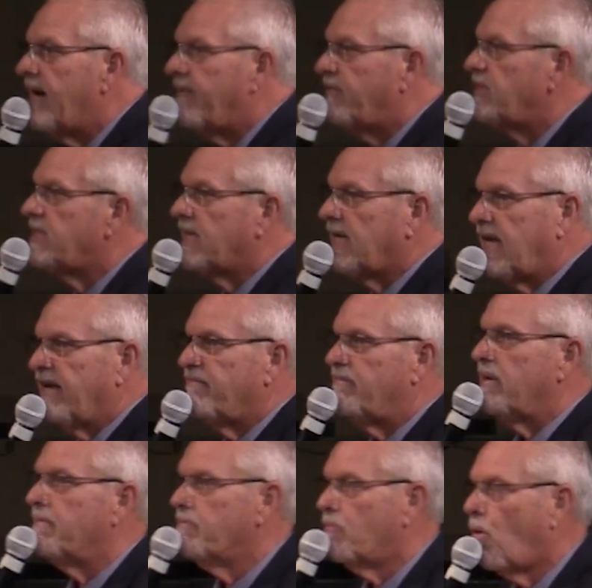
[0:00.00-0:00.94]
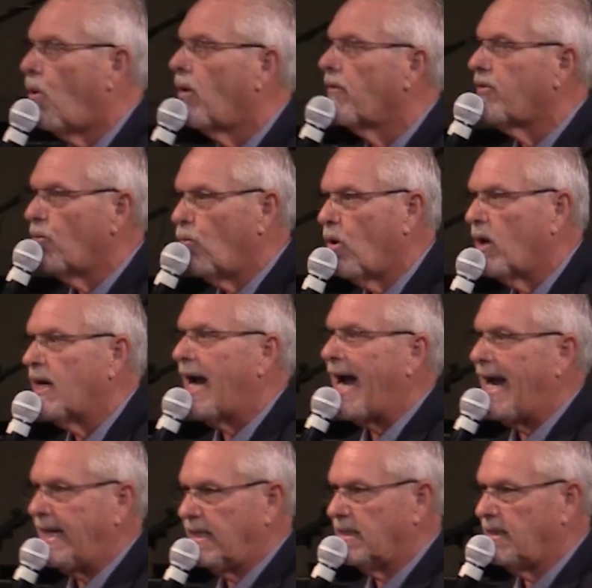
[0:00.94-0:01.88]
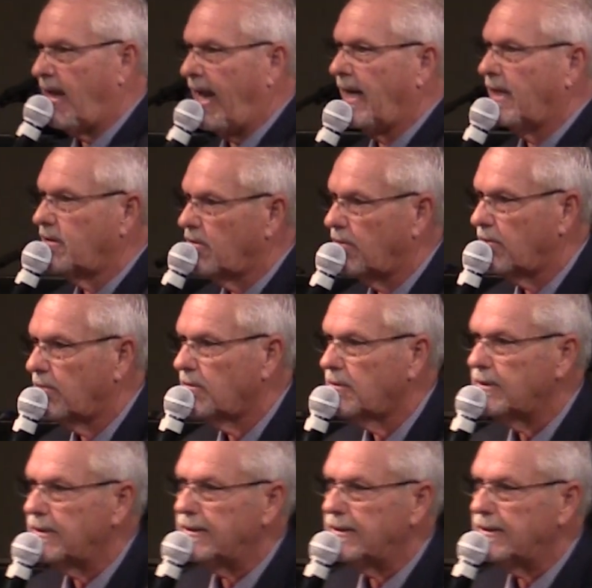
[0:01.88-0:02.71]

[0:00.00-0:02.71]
never to give me more than what I can handle.